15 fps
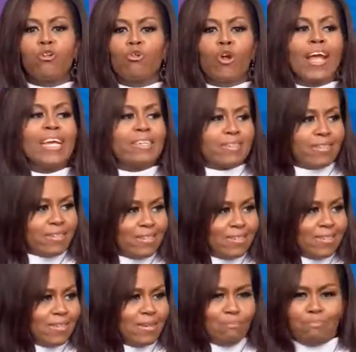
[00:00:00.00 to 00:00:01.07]
great,
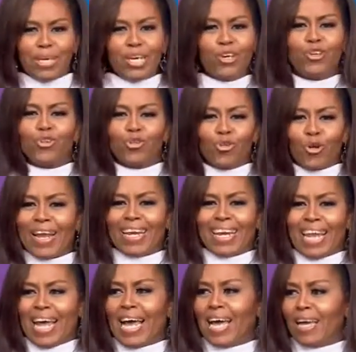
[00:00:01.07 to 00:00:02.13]
build great
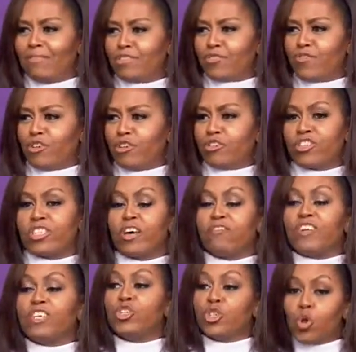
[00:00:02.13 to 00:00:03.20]
lives for
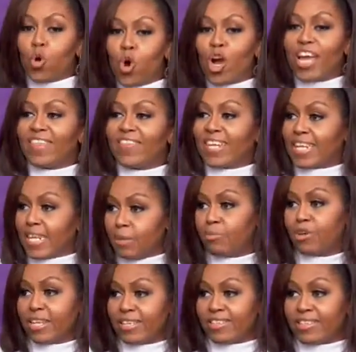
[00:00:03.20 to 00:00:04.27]
yourself, enjoy the
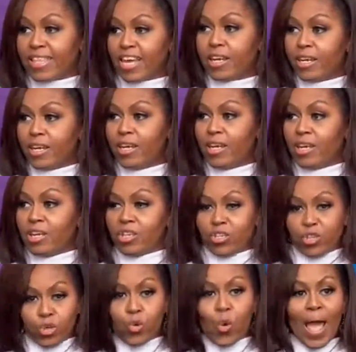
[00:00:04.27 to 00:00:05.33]
liberties that
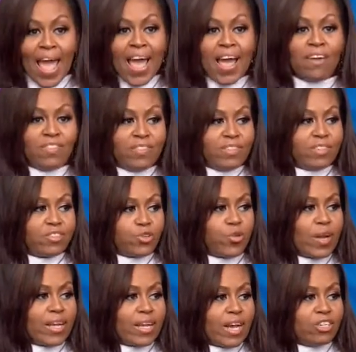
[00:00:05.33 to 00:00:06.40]
you have in this
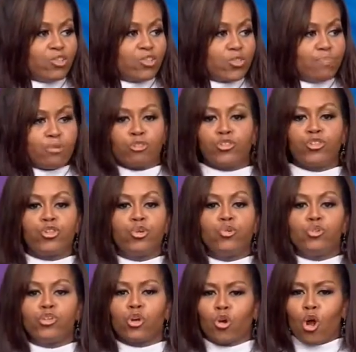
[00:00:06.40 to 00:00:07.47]
great country,
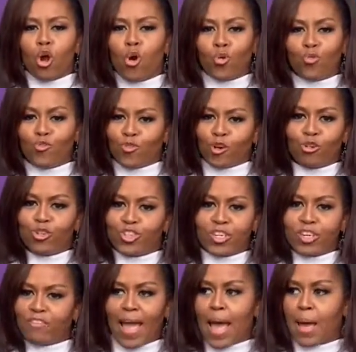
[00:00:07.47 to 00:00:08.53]
pursue your own
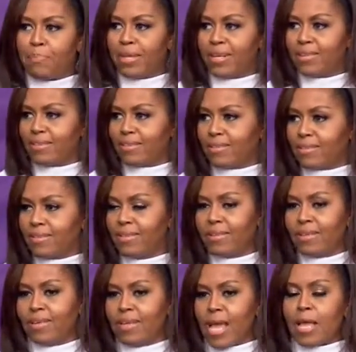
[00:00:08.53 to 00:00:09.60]
version of happiness,
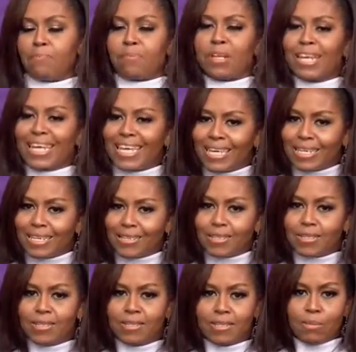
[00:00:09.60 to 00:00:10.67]
and
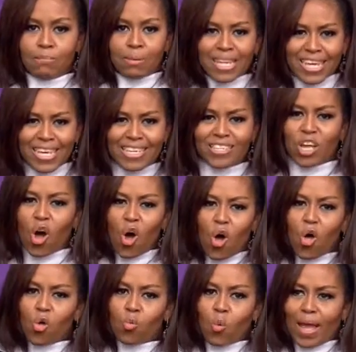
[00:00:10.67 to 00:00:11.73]
please, please
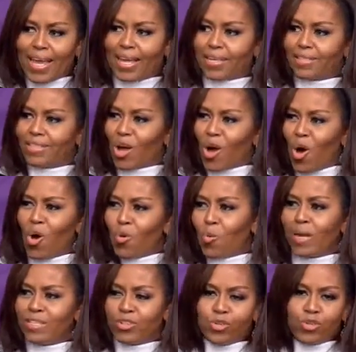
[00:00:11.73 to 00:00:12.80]
always,
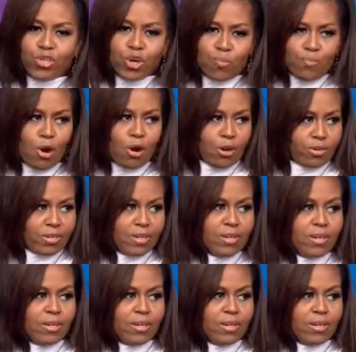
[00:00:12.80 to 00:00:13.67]
always do your part